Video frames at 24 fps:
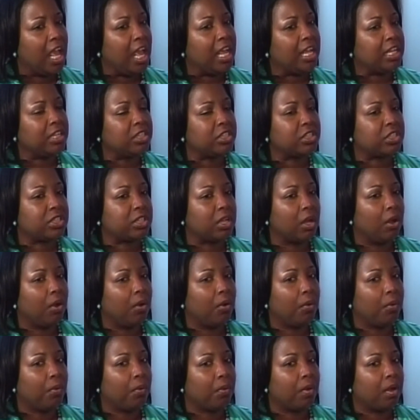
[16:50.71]
And
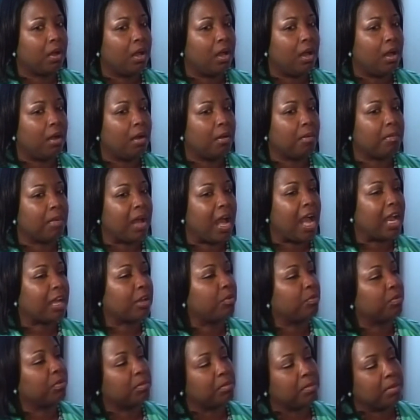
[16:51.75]
so I
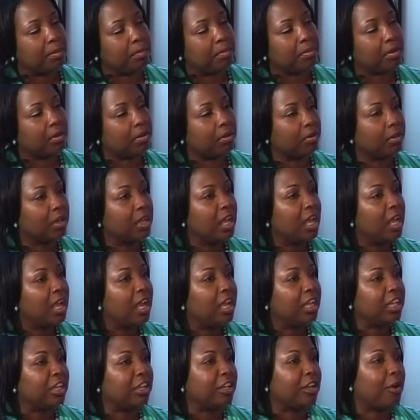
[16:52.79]
can remember,
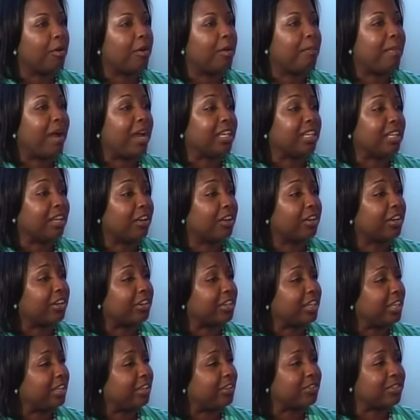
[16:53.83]
you know, in my younger
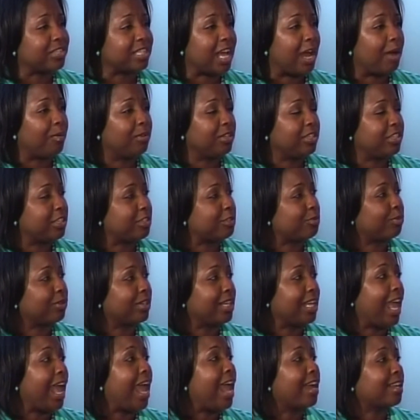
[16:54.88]
years, I would just
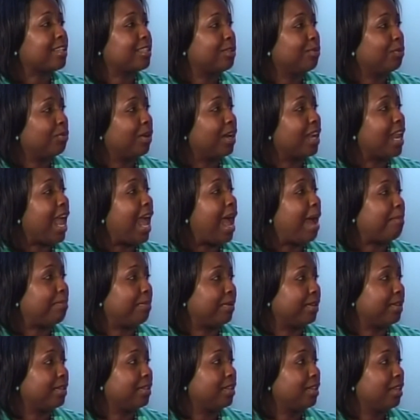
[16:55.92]
react to what
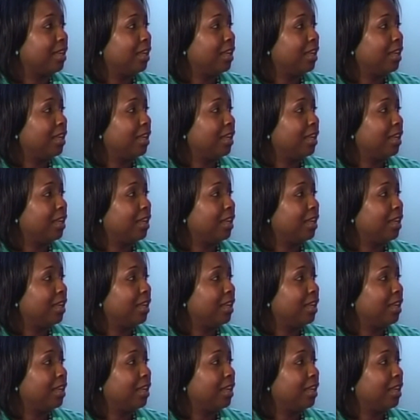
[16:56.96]
happened.